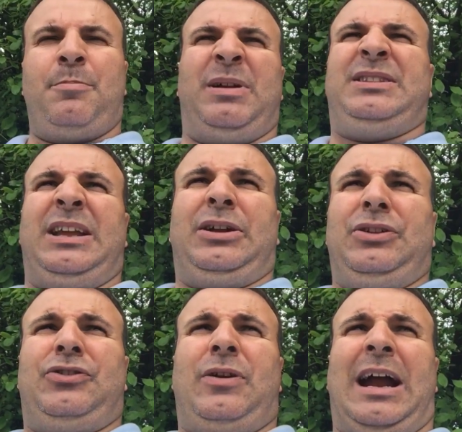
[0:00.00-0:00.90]
But
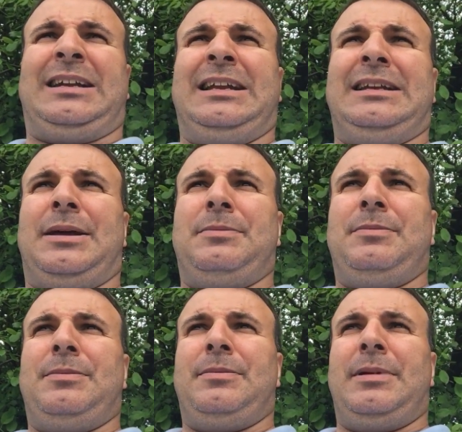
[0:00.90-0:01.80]
deconstructing
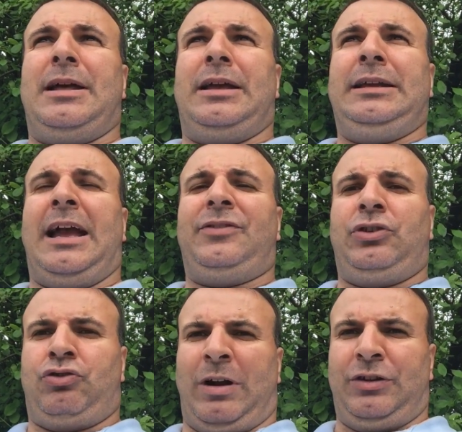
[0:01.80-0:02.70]
them, yes,
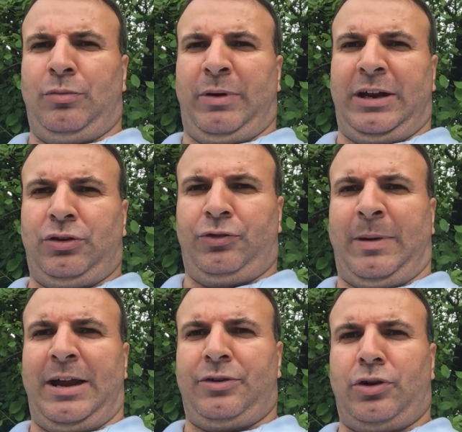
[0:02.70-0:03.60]
you're trying to break those
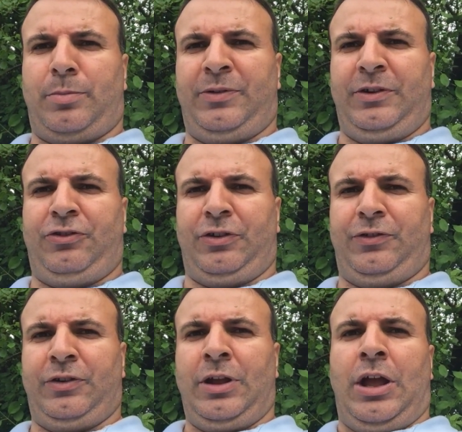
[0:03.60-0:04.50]
binary oppositions.